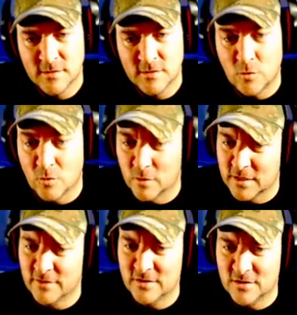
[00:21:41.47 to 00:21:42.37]
Or
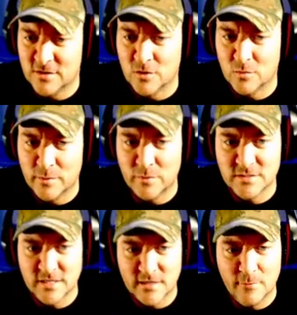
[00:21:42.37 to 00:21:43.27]
given to the reapers
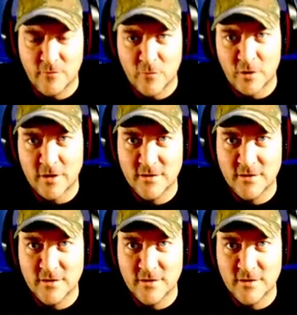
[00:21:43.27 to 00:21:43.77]
that come in for you.